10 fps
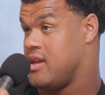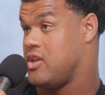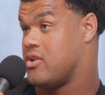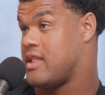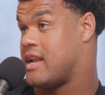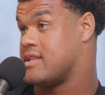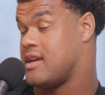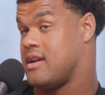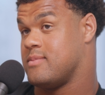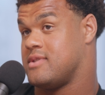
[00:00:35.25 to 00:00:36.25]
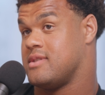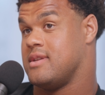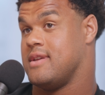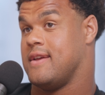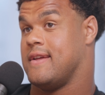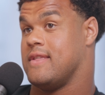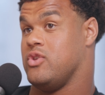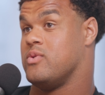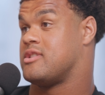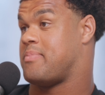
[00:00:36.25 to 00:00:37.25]
You know, a lot of times
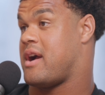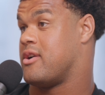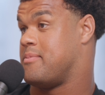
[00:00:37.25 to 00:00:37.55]
you inspire